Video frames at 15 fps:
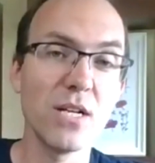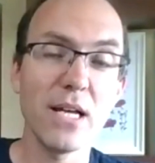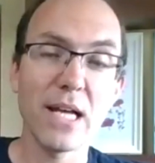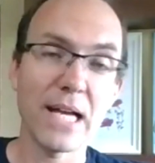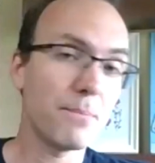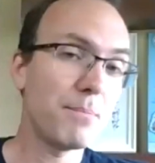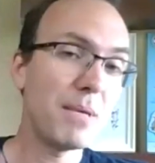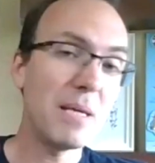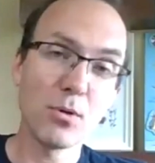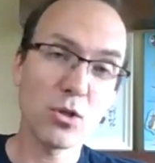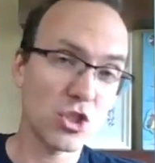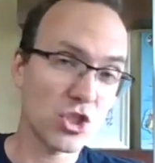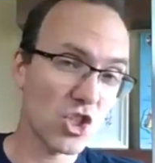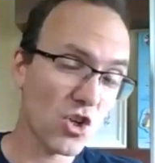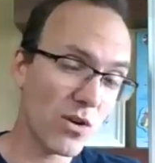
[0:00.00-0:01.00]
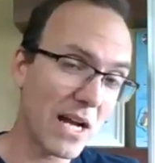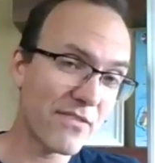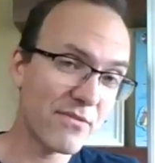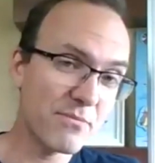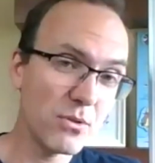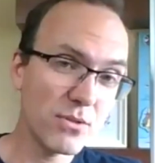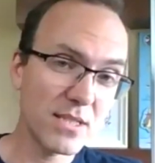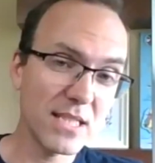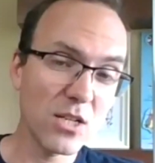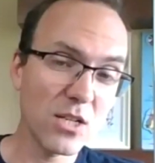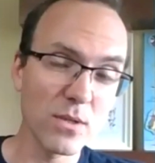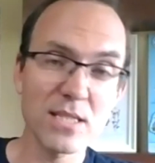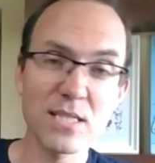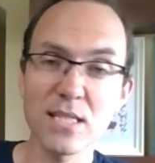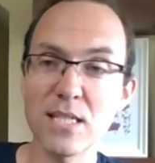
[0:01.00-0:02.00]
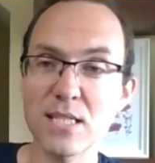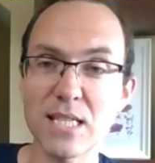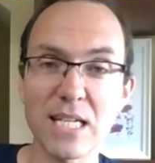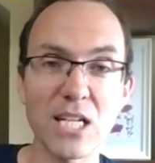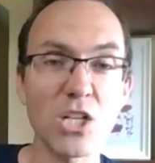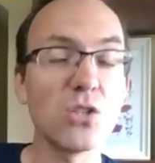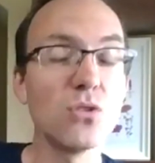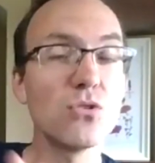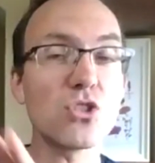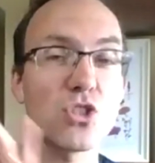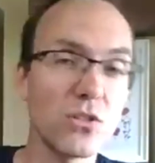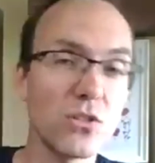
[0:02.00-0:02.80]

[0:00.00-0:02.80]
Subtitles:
and people could craft boot sequences that include certain